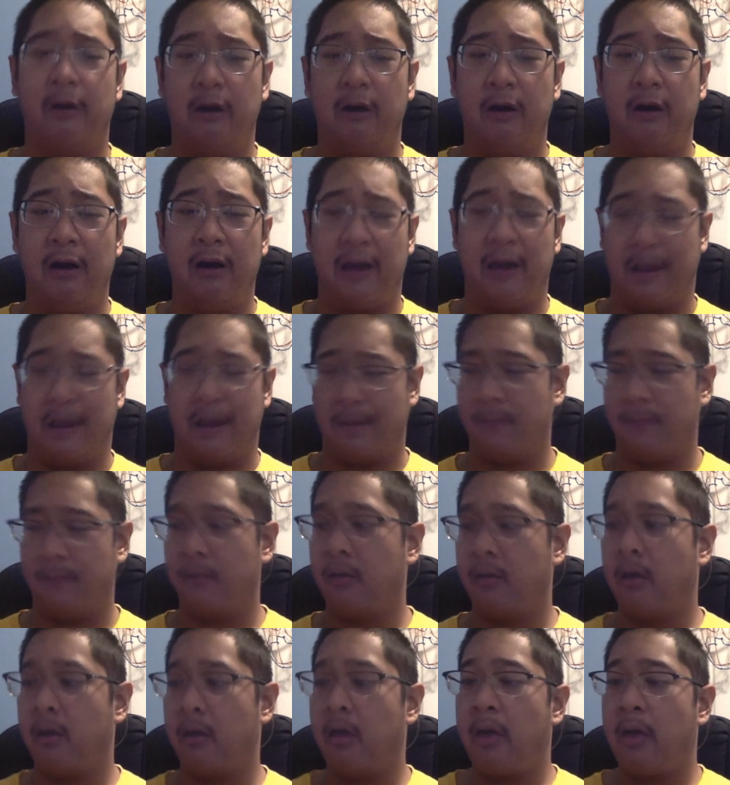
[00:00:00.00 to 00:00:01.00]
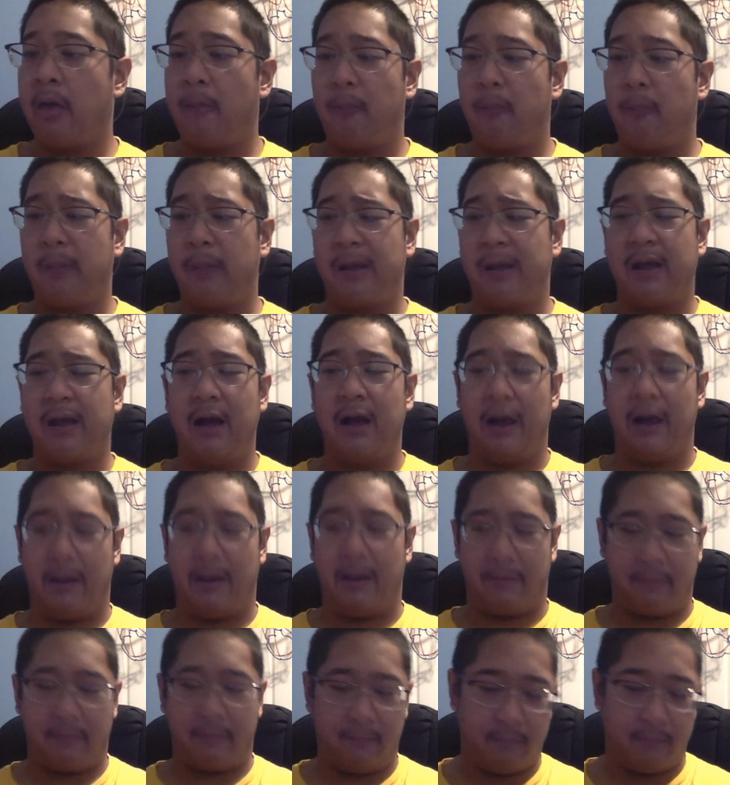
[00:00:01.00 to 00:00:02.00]
early
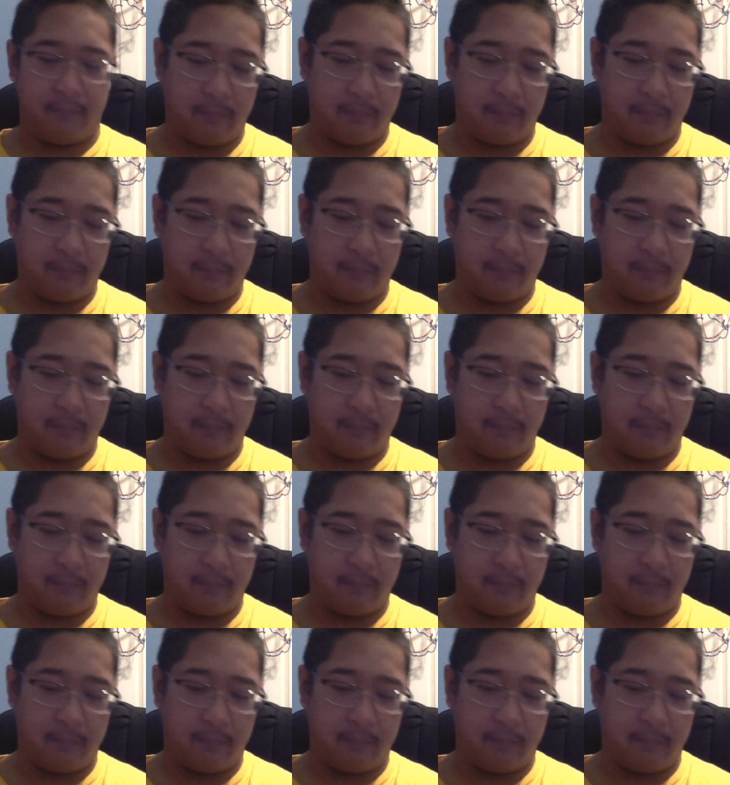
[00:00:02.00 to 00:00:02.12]
because